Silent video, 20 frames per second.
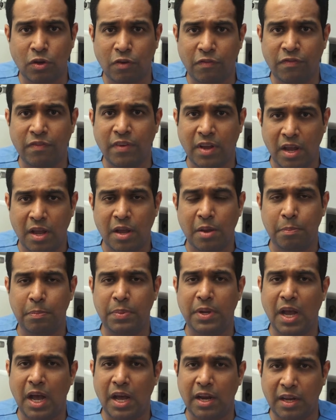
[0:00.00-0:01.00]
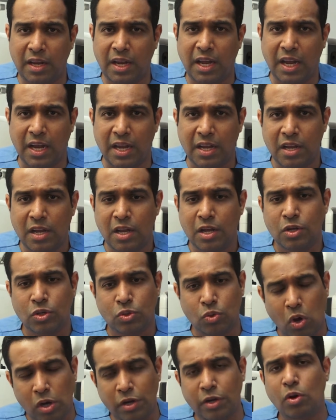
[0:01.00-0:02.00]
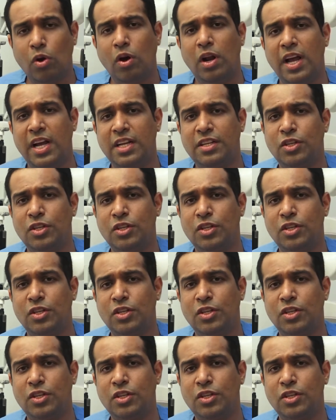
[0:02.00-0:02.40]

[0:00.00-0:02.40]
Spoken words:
of PRK. So all in all,